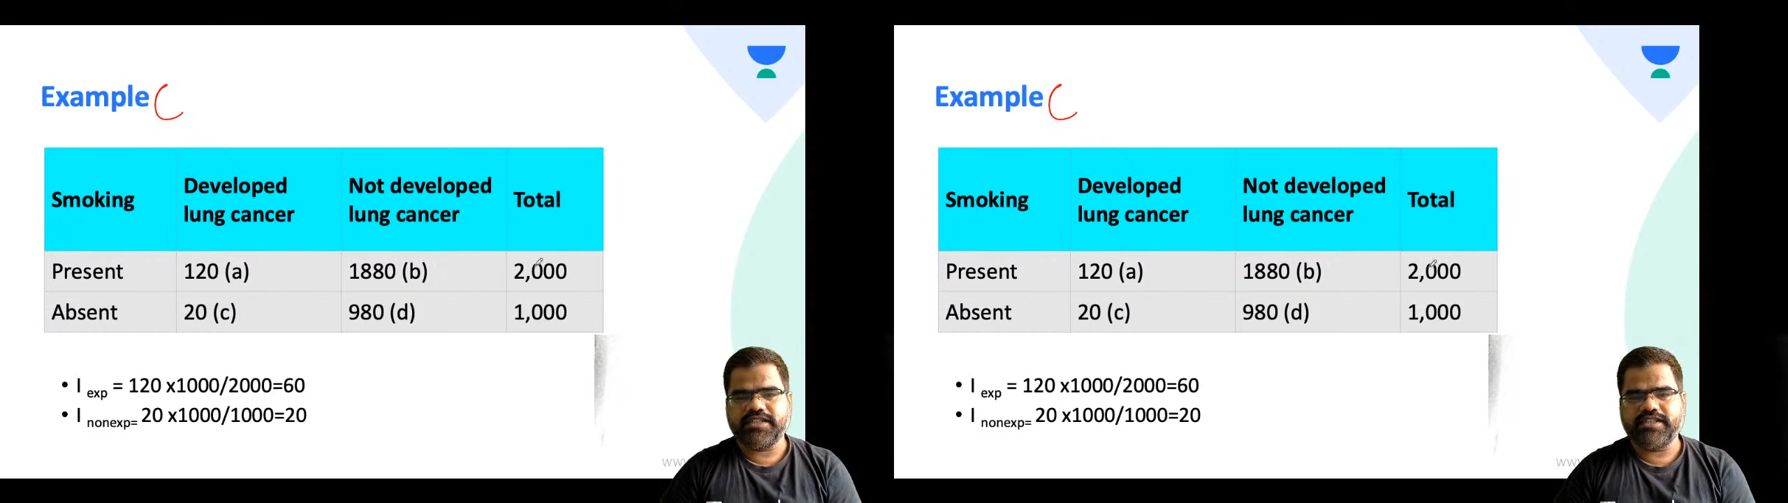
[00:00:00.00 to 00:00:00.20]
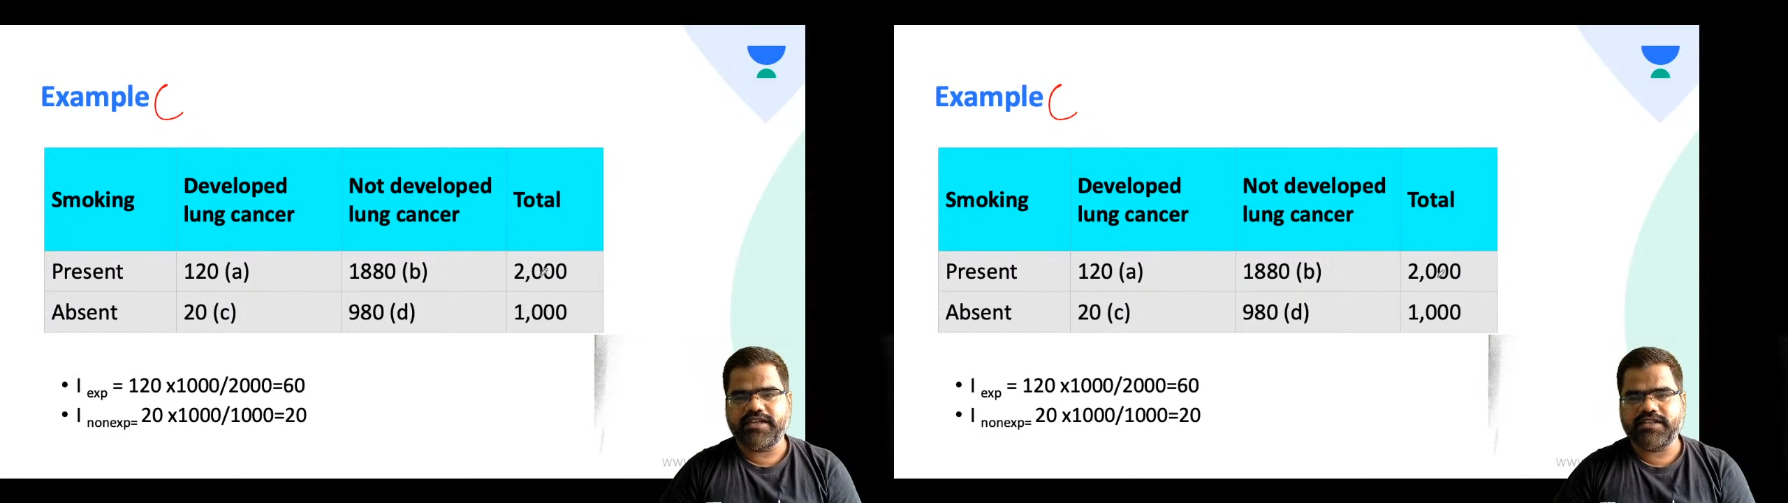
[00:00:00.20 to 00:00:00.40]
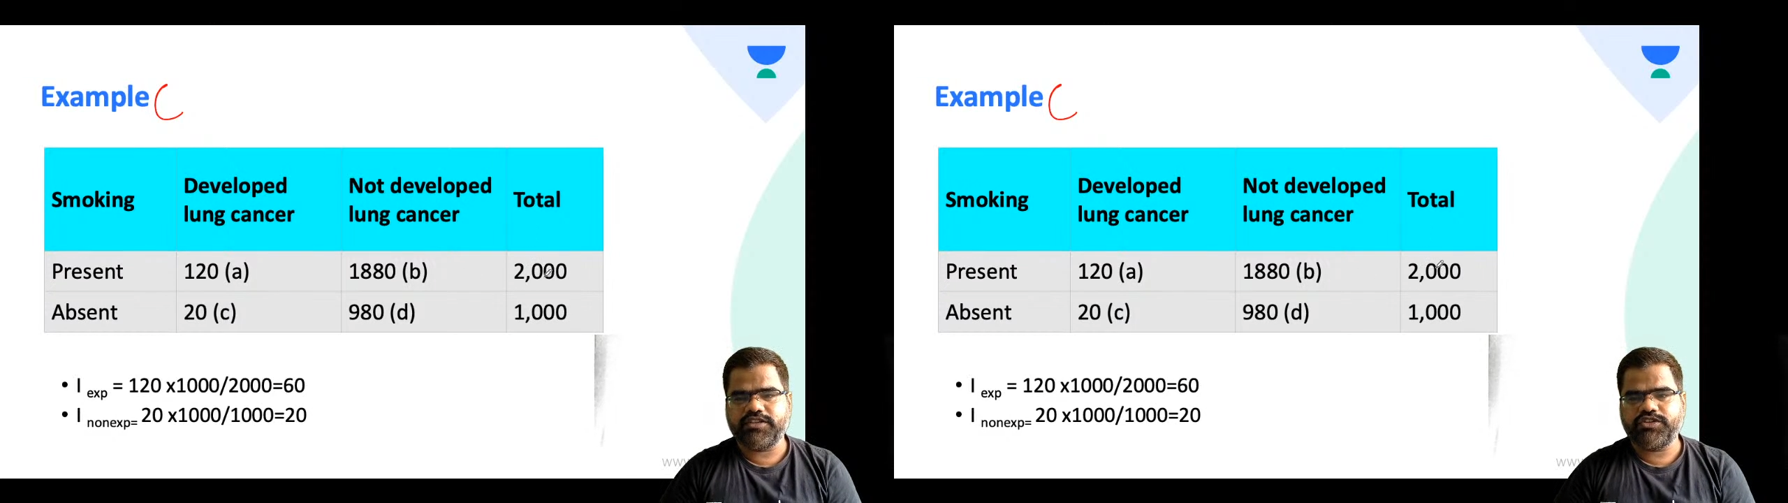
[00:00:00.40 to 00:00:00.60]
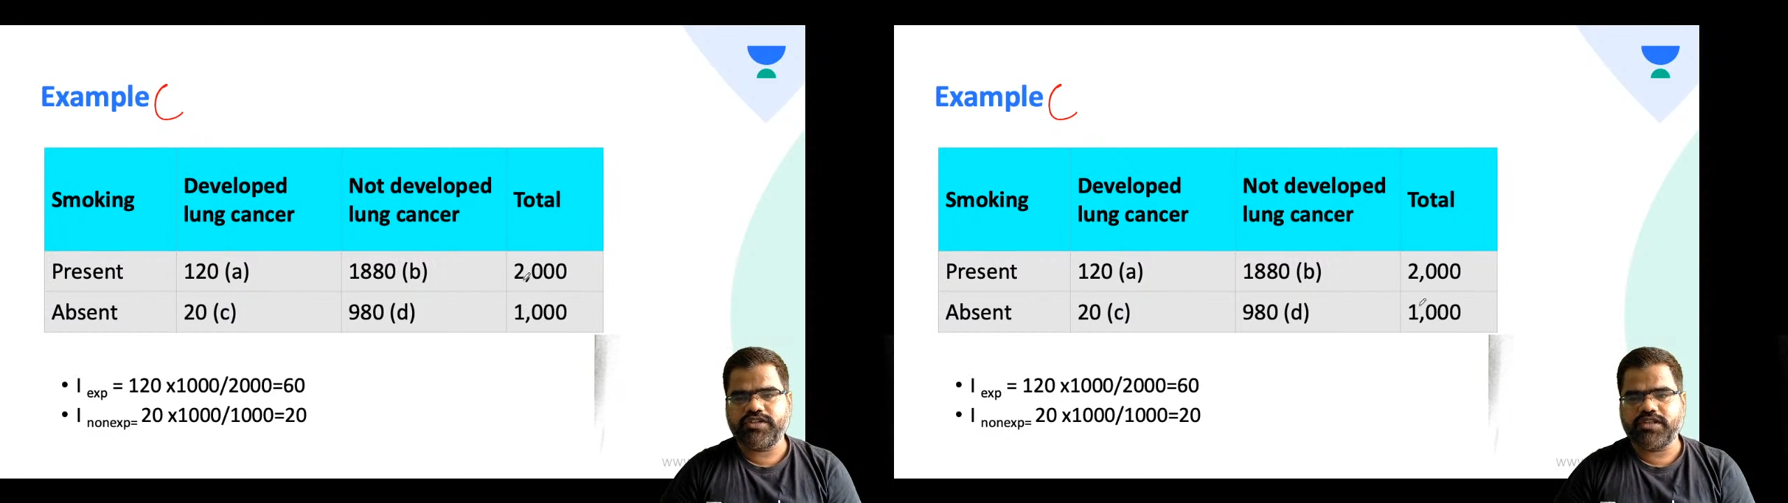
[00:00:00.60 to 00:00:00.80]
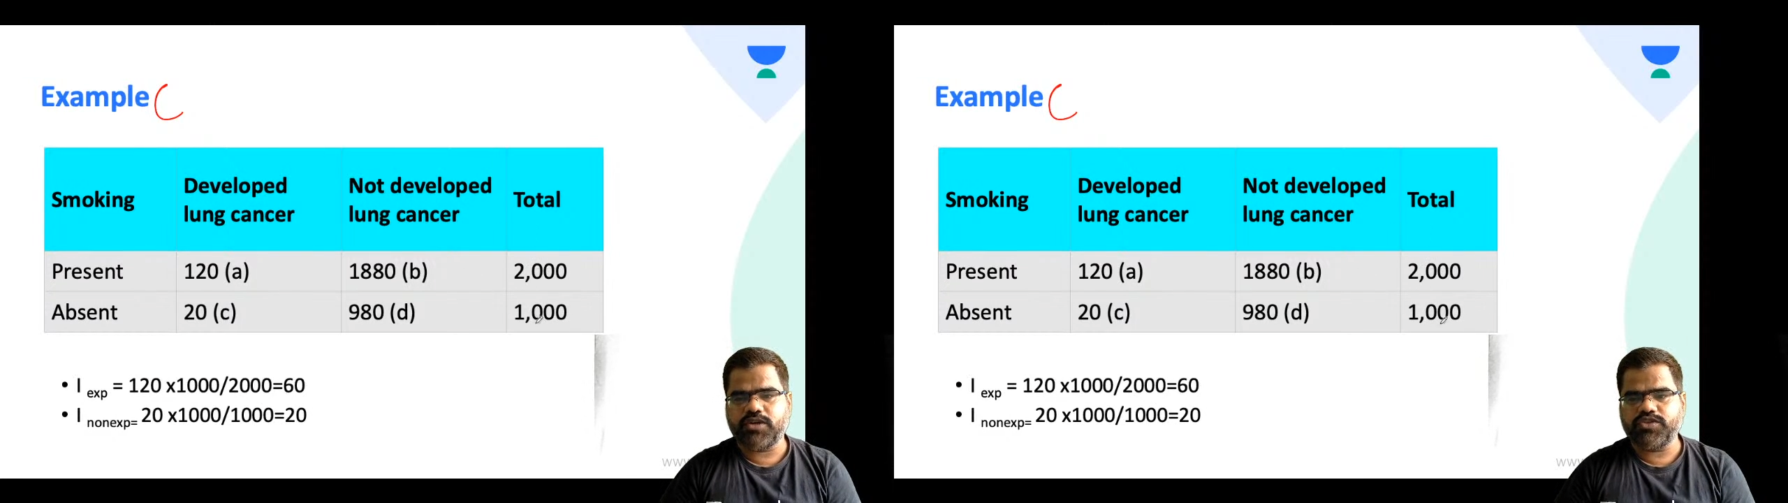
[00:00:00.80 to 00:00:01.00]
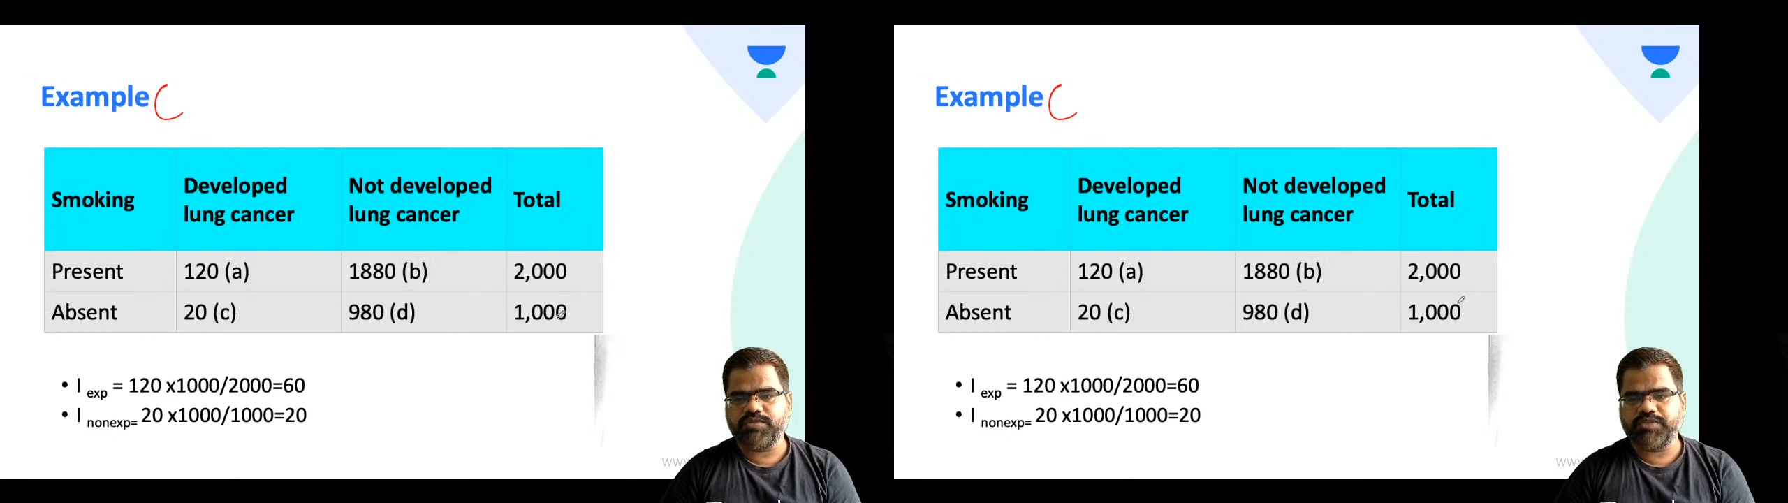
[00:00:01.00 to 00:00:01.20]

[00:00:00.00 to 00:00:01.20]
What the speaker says: There are 3000